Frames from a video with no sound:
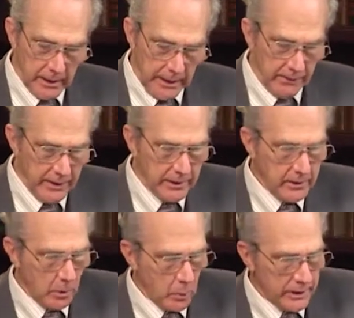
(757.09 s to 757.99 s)
And
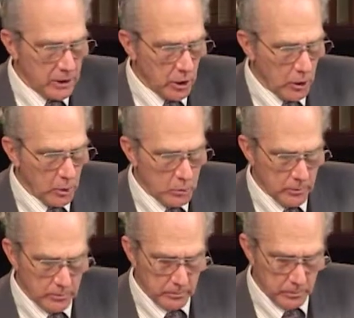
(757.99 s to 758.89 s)
then we go
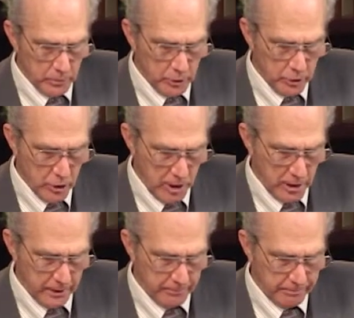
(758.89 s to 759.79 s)
to
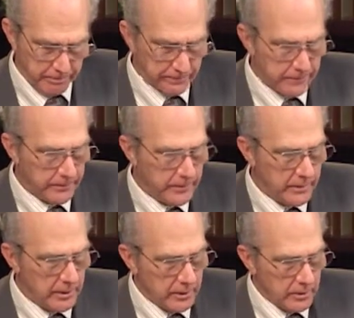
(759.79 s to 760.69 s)
John,
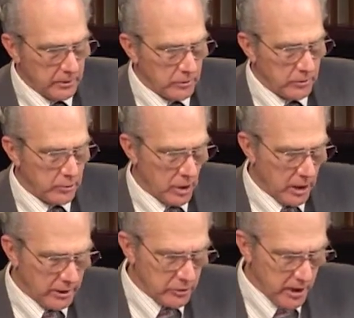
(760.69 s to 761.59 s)

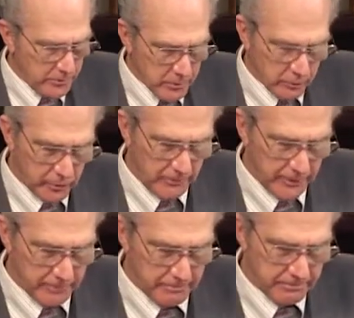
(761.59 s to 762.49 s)
John chapter 7,